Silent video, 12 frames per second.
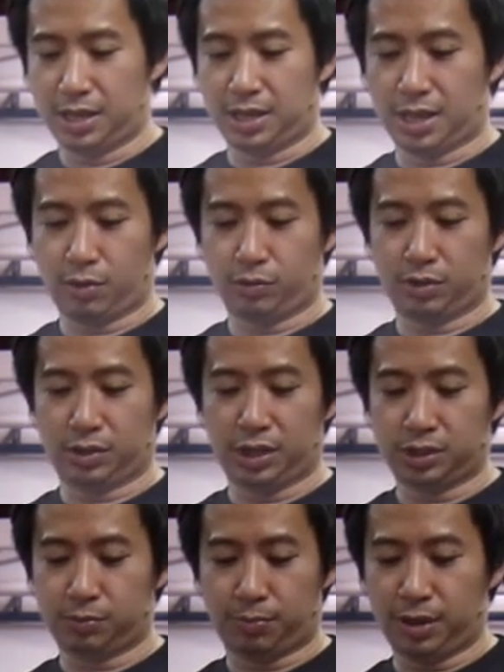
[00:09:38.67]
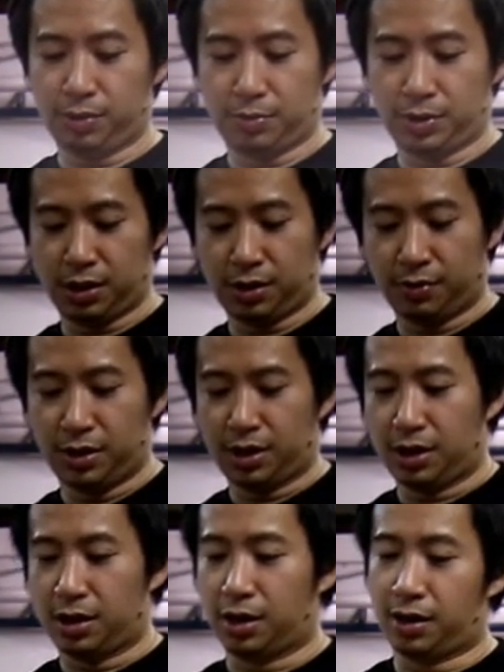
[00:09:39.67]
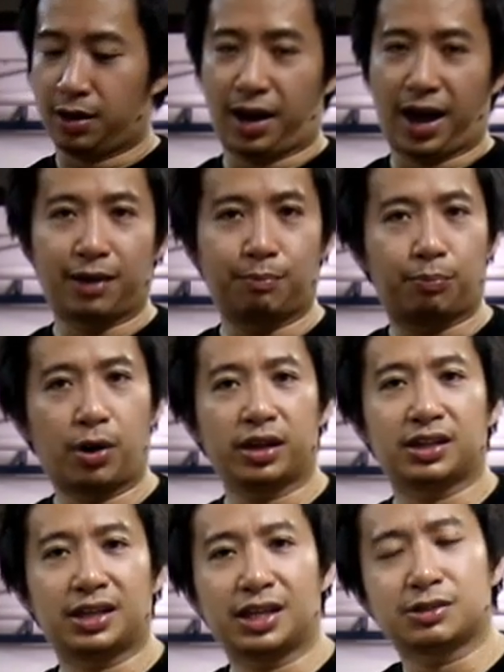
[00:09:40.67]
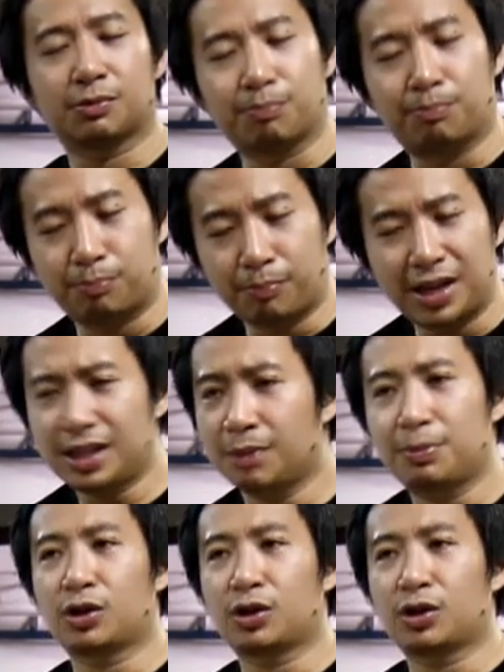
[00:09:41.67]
Now, this baby, I bought this mainly